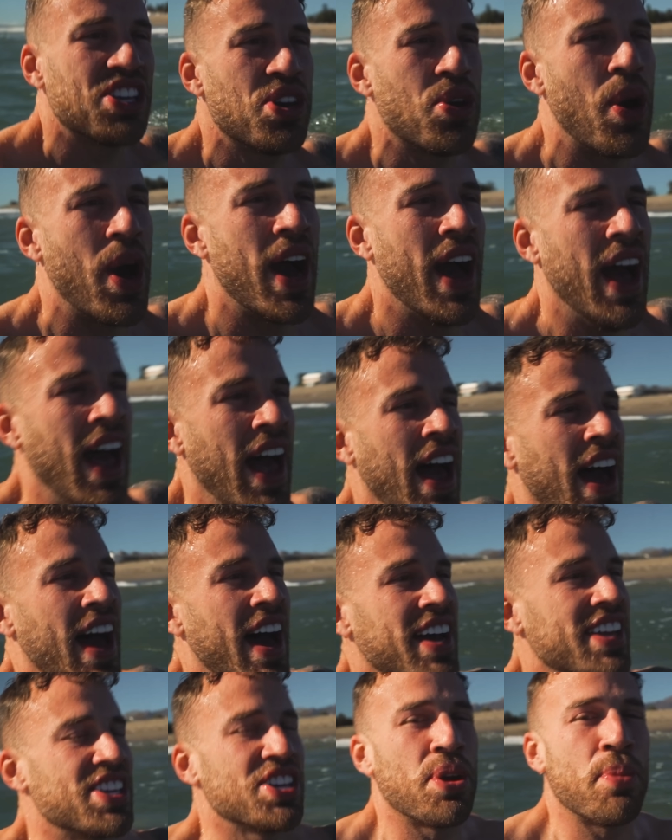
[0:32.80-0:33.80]
you,
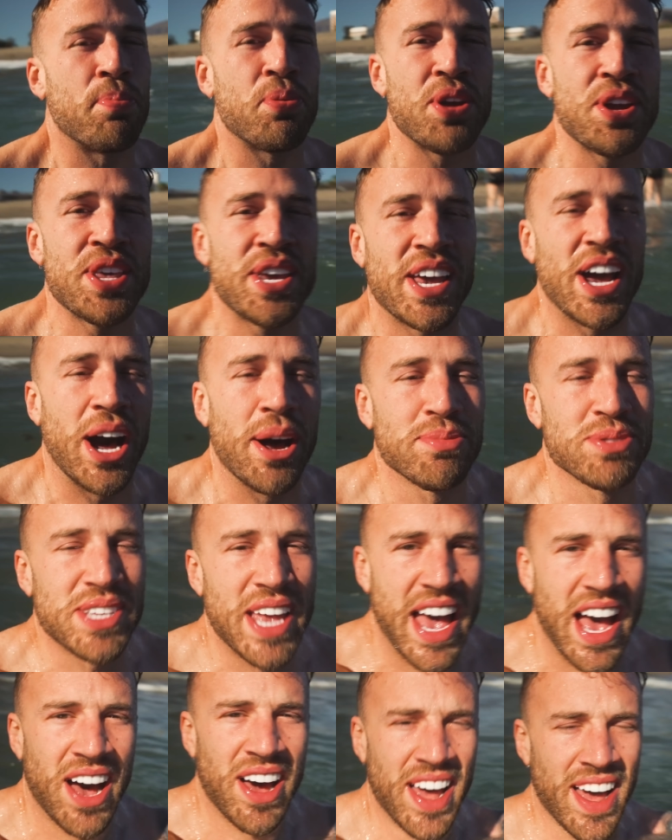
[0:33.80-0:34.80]
until your breathing calms
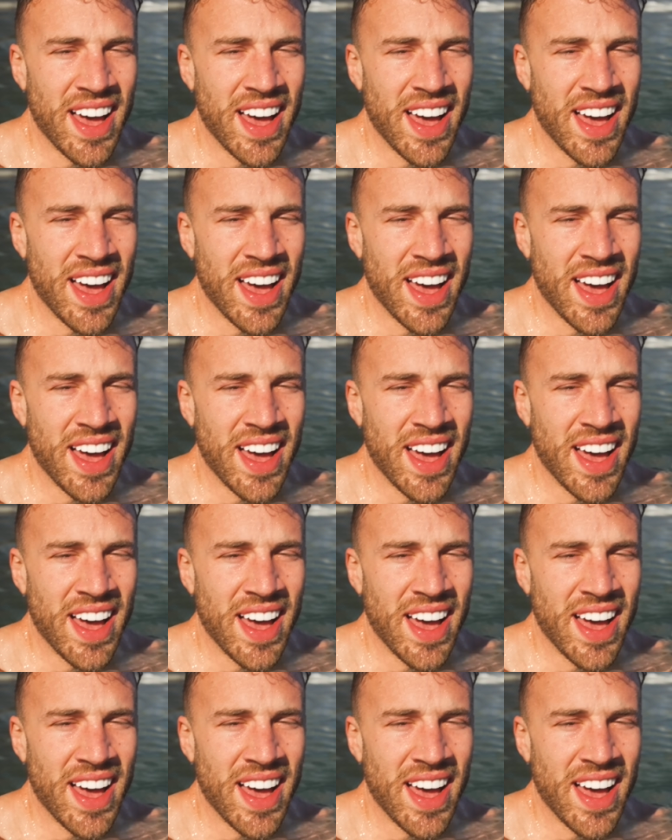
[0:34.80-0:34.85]
down.